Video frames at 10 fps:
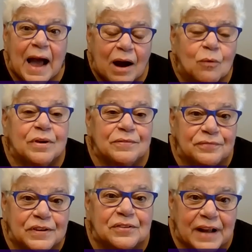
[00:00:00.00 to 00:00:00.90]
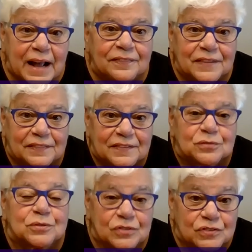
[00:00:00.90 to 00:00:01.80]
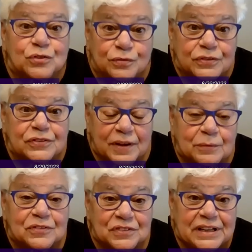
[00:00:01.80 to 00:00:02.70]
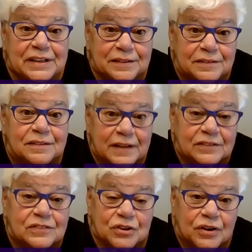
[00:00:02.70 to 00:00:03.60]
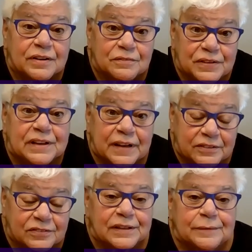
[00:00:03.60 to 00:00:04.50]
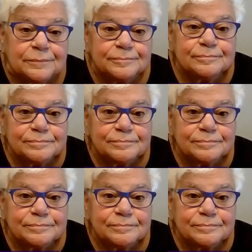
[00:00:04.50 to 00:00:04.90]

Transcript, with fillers: how we figured out that this was a service that was needed and started VEIC.